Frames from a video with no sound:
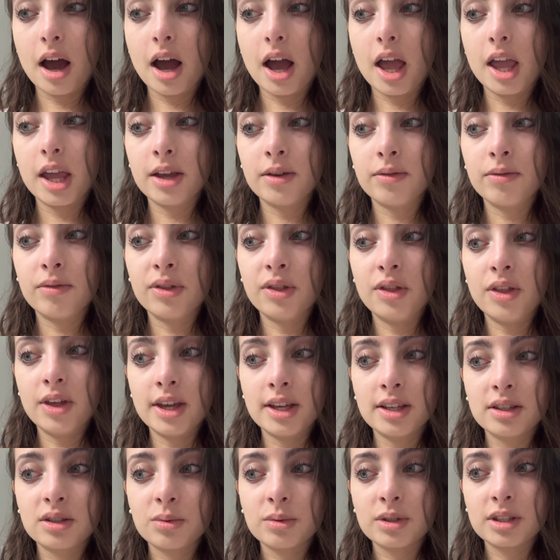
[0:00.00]

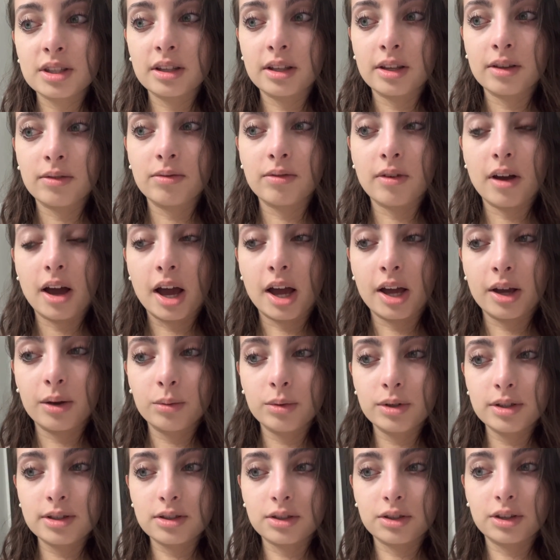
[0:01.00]
if I
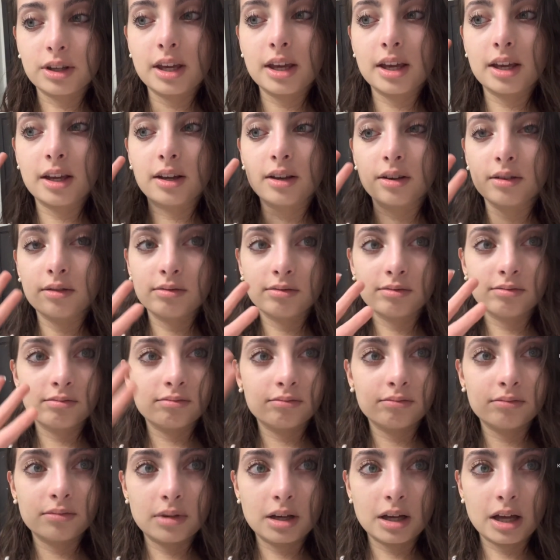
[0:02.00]
was
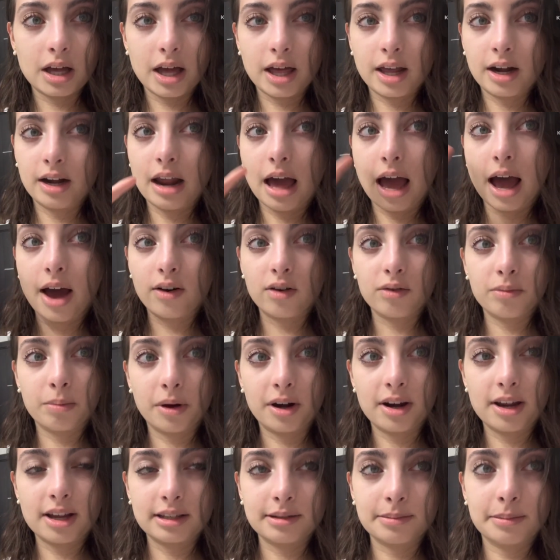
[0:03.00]
looking at an
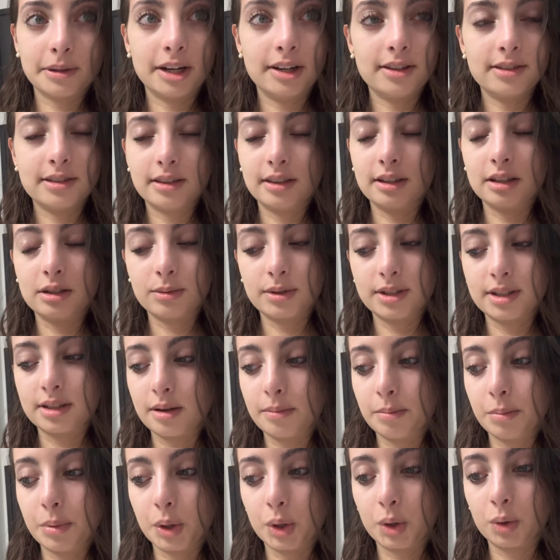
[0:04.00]
out-of-body experience and this was
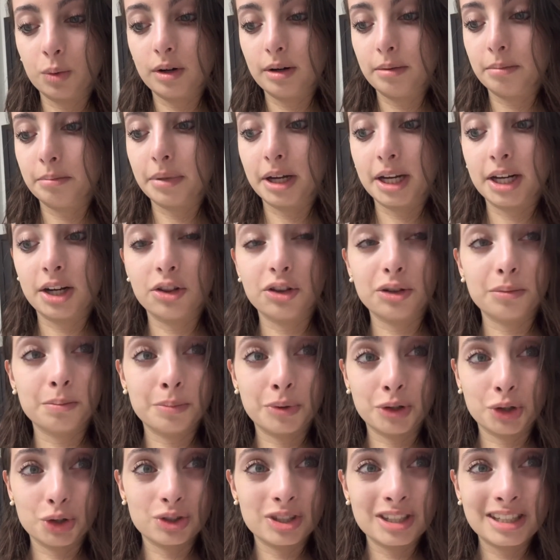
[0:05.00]
a book written by another
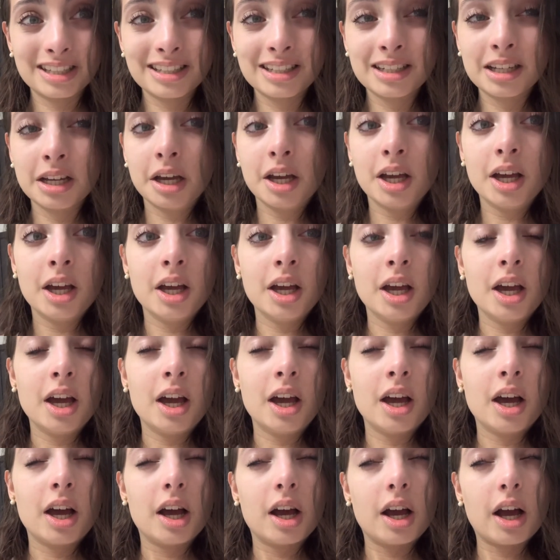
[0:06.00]
person,
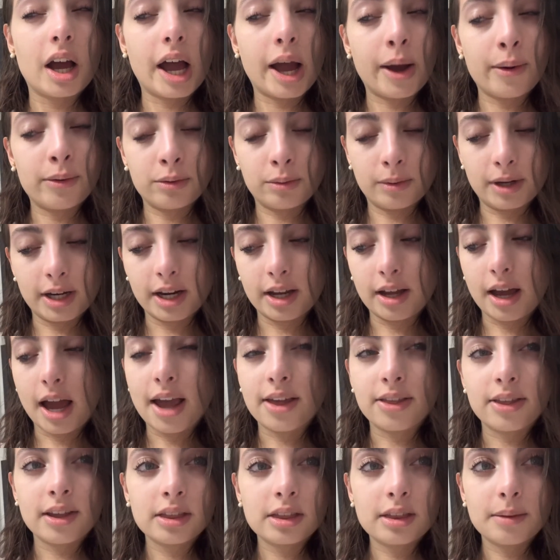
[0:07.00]
I would read it.
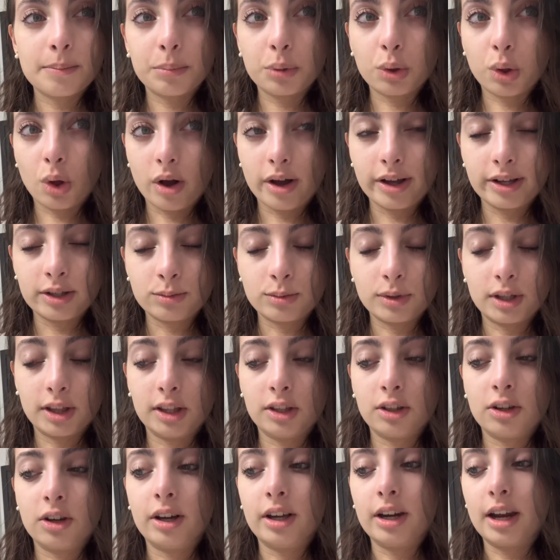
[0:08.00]
I think the plot is
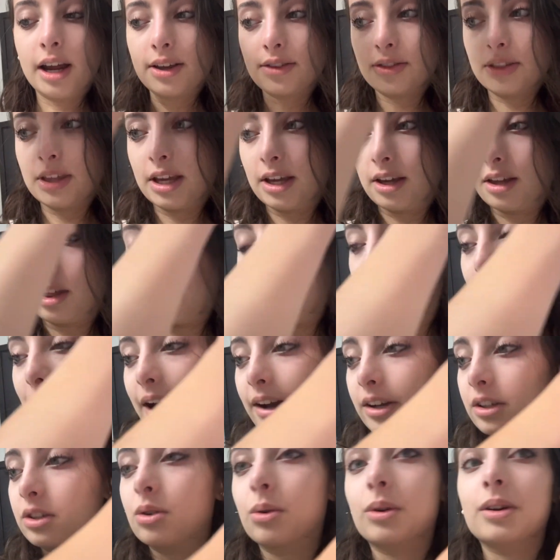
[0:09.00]
really good. I think the
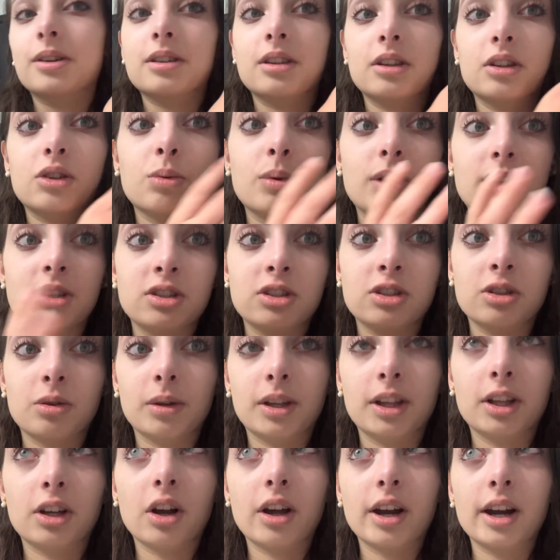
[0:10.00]
backstories and the twists are
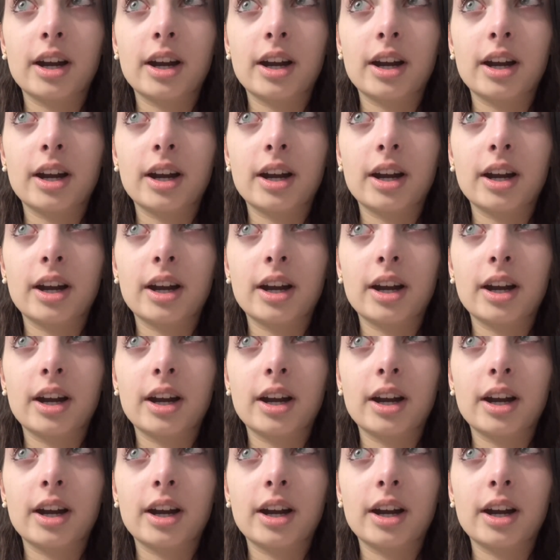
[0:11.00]
really good,